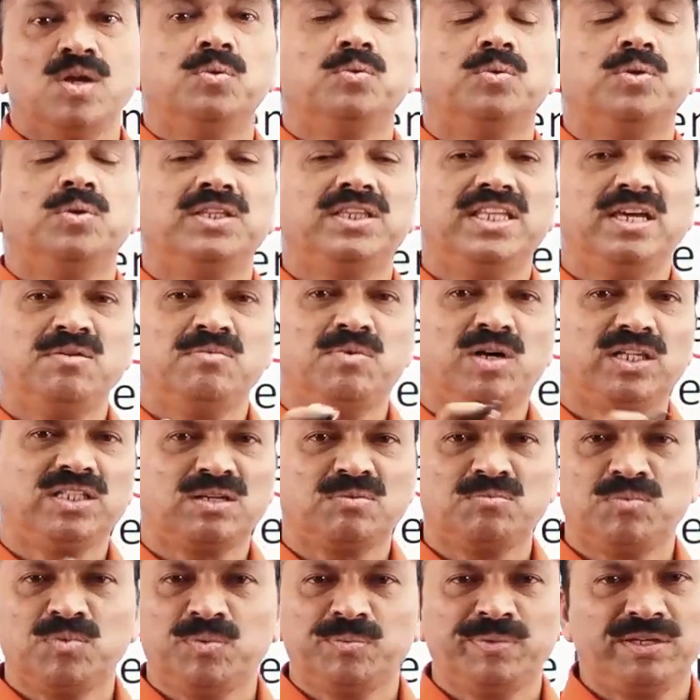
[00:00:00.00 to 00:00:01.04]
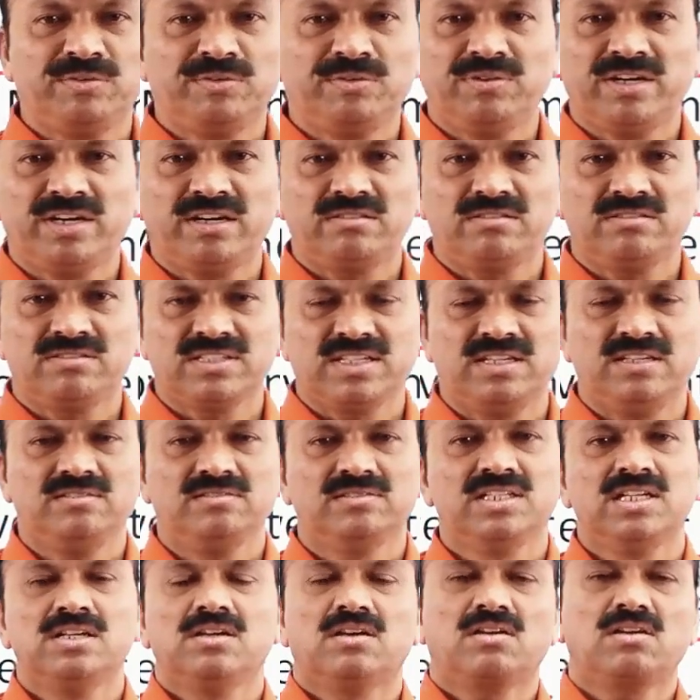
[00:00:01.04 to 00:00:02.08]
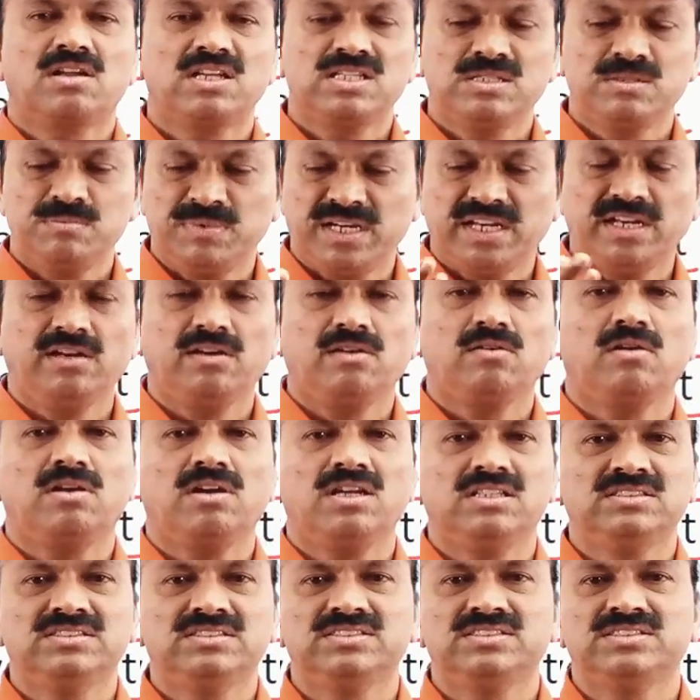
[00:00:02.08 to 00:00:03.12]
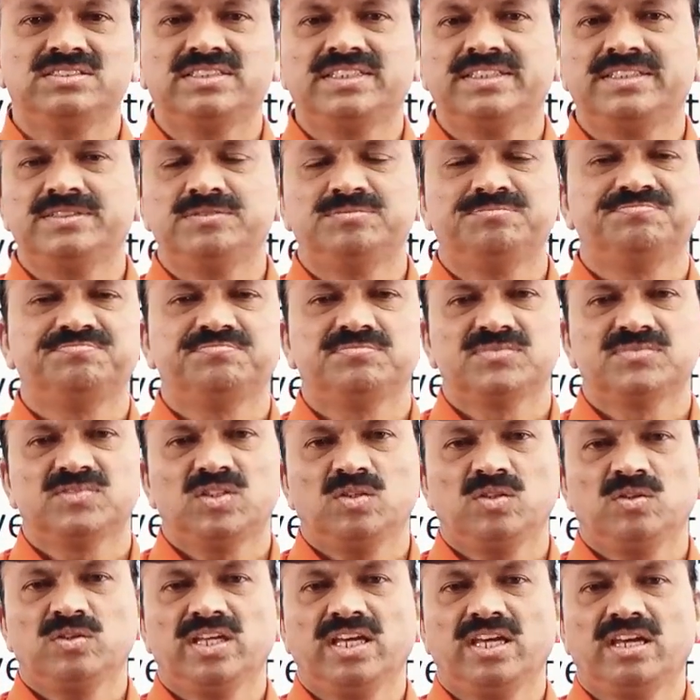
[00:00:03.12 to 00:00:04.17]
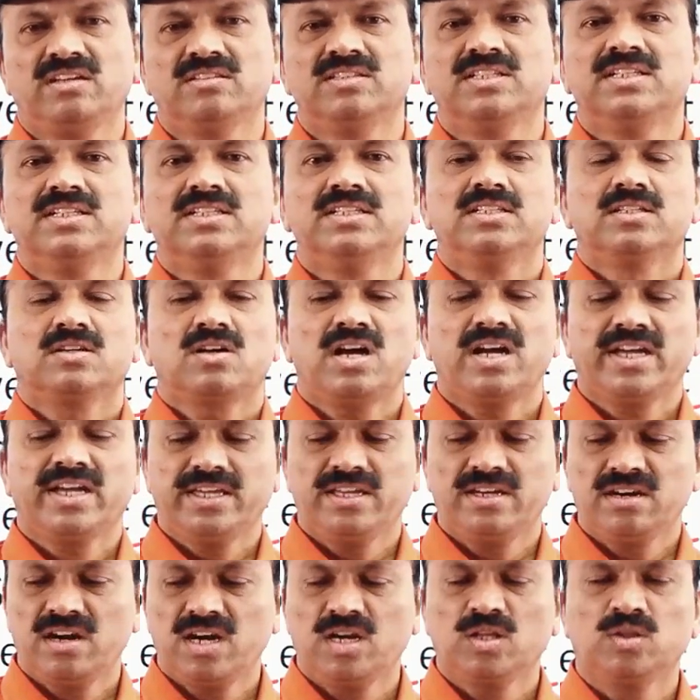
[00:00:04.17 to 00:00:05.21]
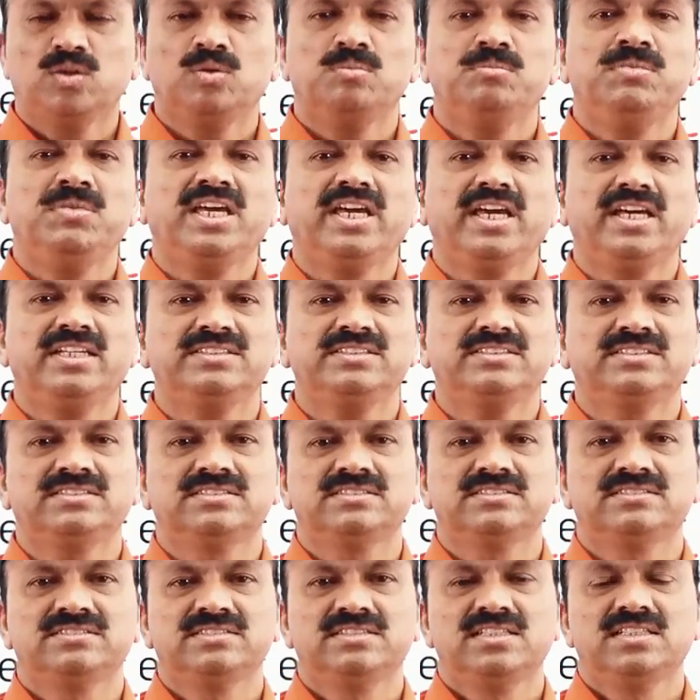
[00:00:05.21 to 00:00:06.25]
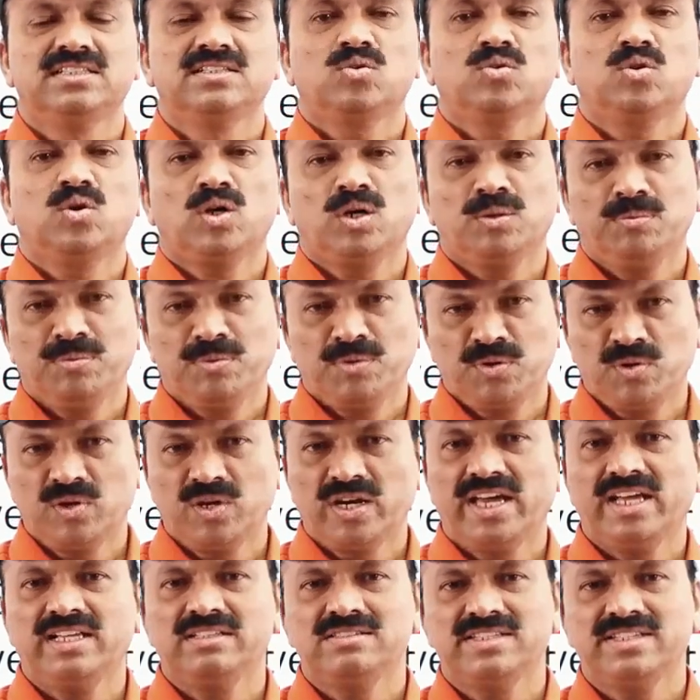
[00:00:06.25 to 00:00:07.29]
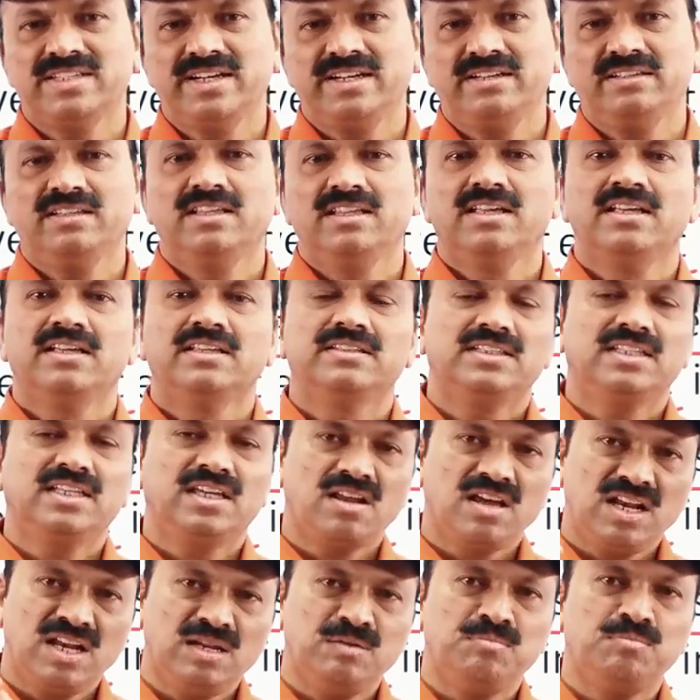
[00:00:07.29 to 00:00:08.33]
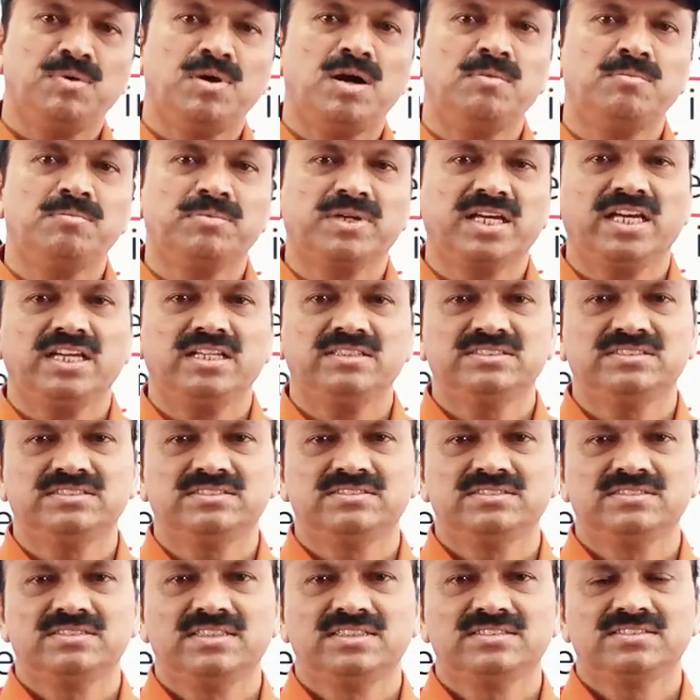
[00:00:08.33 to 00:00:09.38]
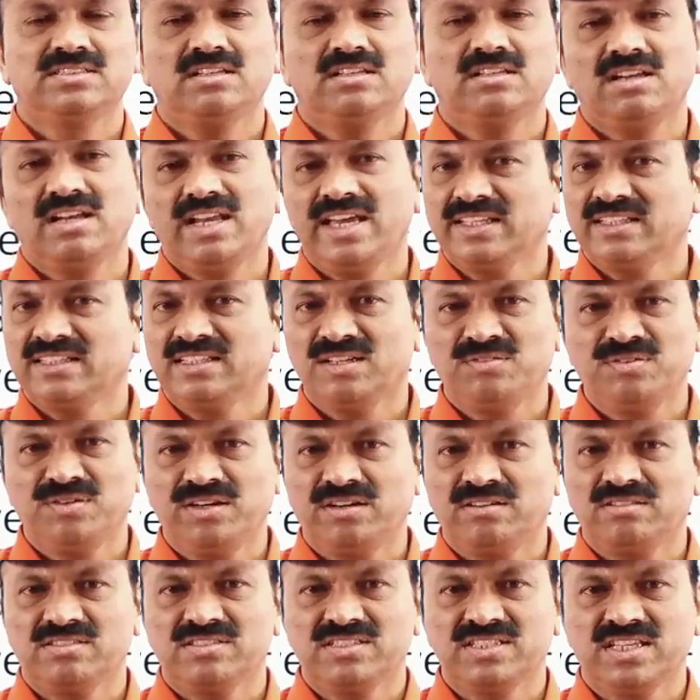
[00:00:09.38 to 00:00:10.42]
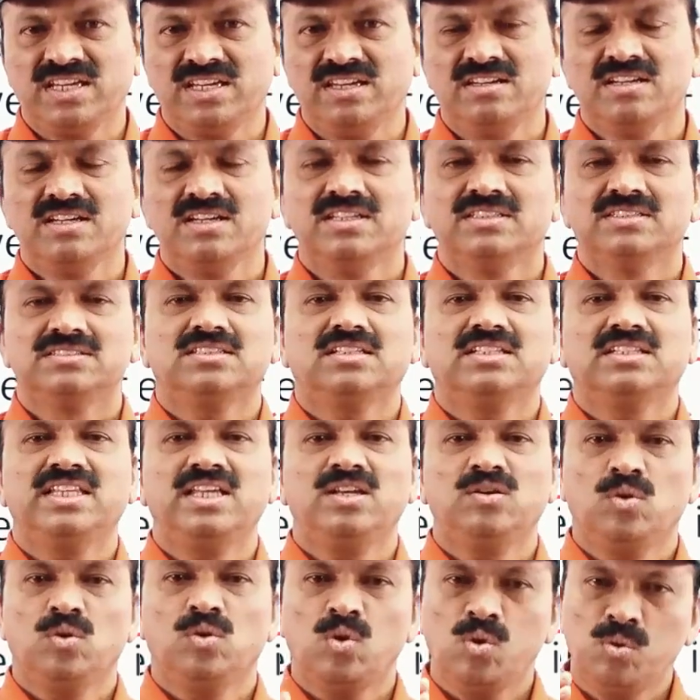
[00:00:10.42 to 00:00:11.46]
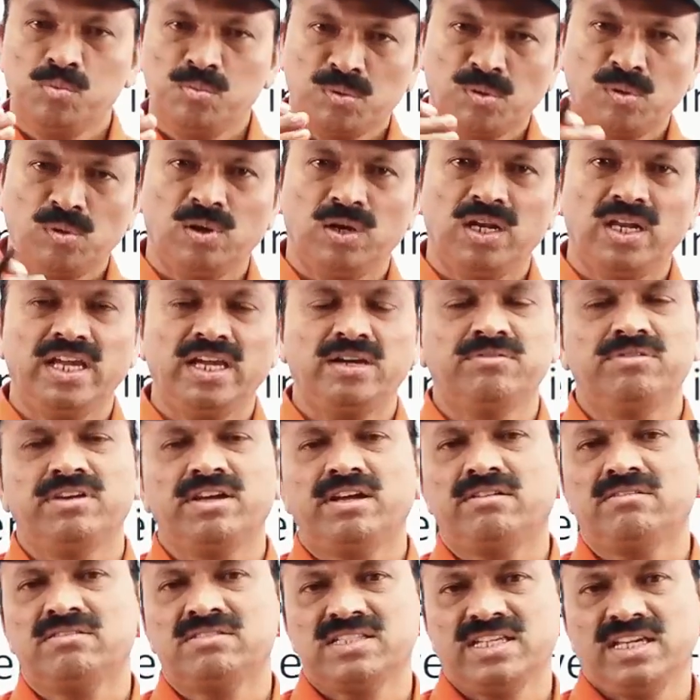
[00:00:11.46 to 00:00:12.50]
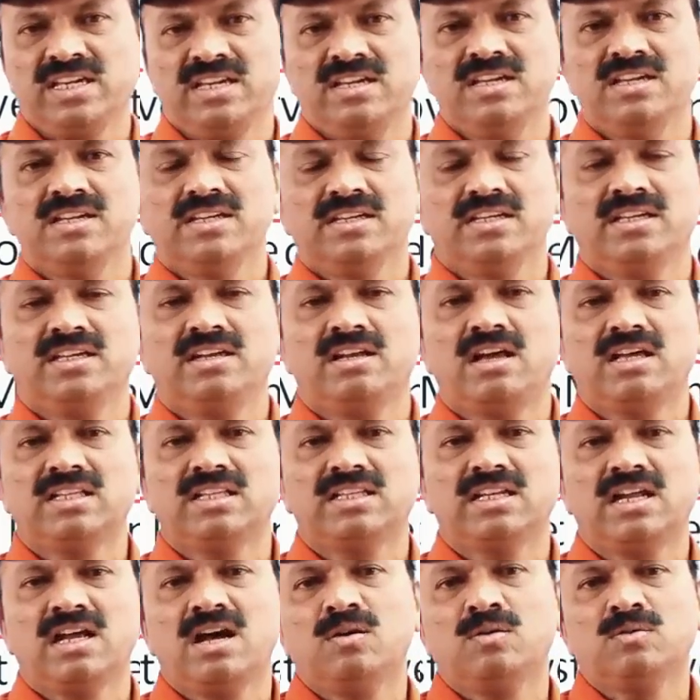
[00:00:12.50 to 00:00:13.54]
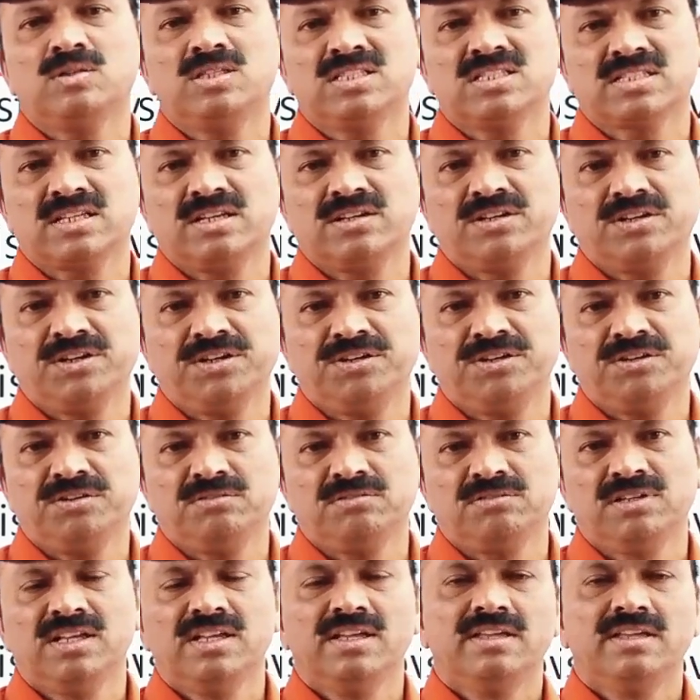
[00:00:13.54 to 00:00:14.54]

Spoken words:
Vande Mataram movement we have to see. Rajamundry College incident, okay, Kakinada Dummi case, Kotapakonda incident, Tenali bomb case. So like that we have to see. So then Home Rule League we have to see in Andhra how this continued.